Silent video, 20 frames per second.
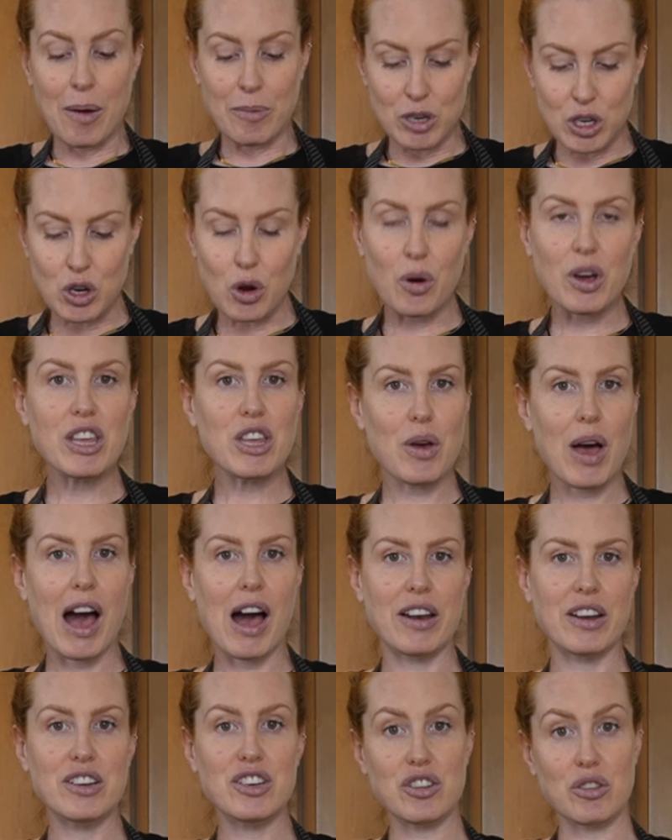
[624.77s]
showing you
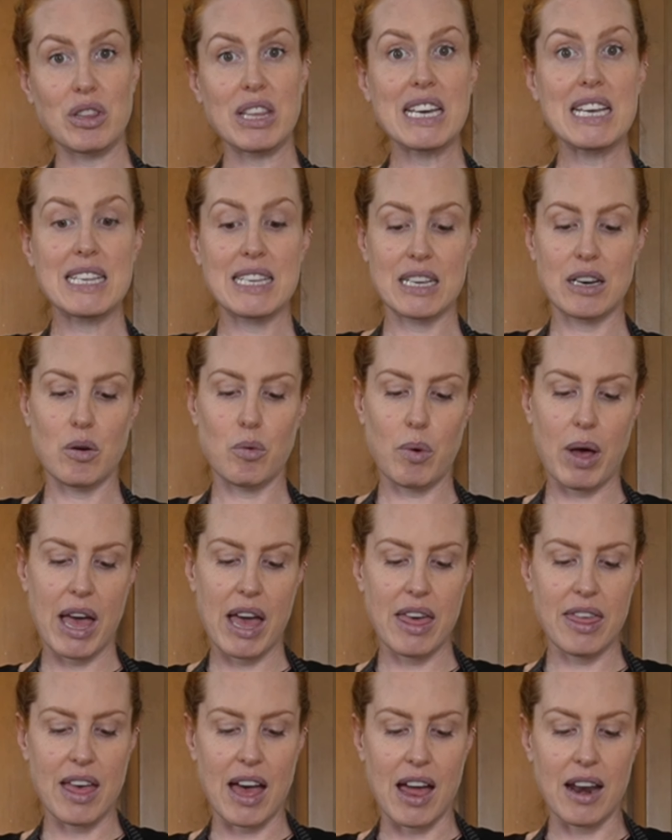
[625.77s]
how to do this in a
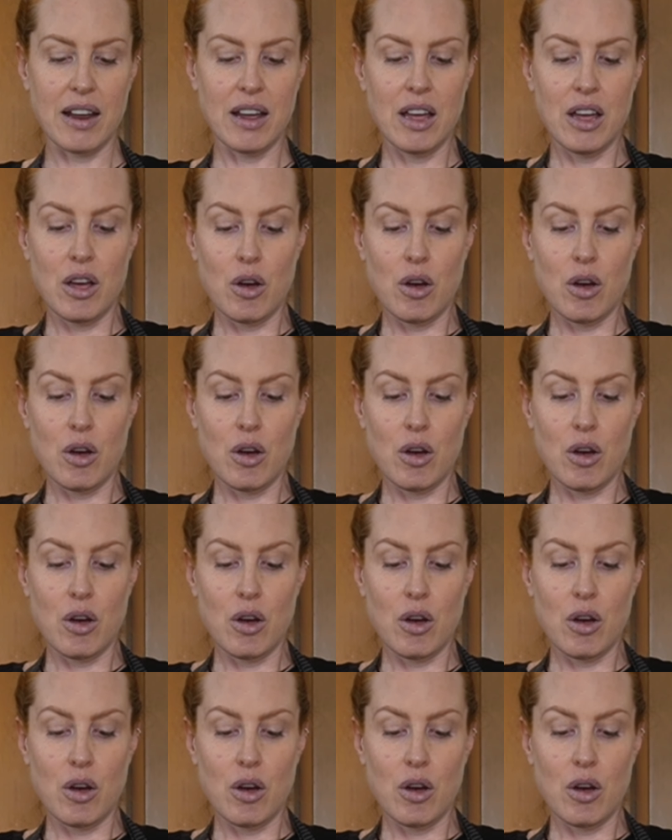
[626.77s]
way that